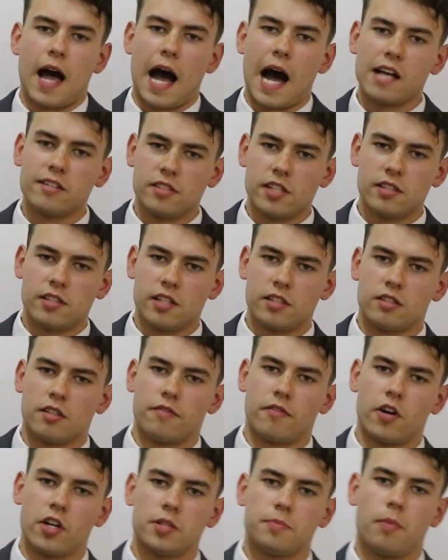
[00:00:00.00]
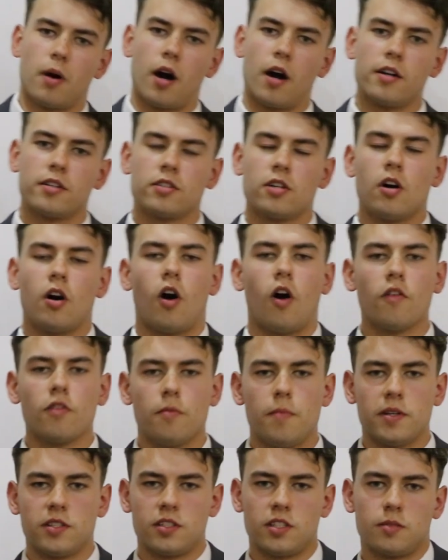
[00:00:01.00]
As this is the first part of
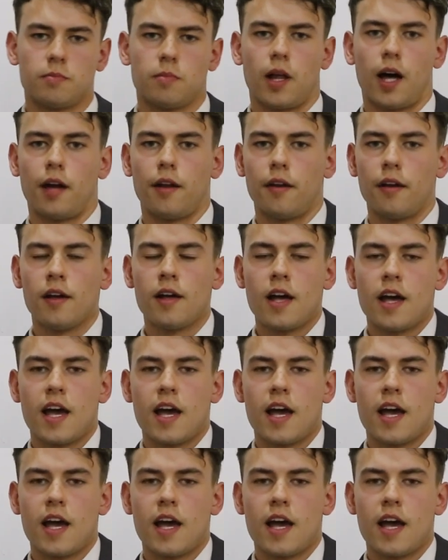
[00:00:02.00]
the business plan,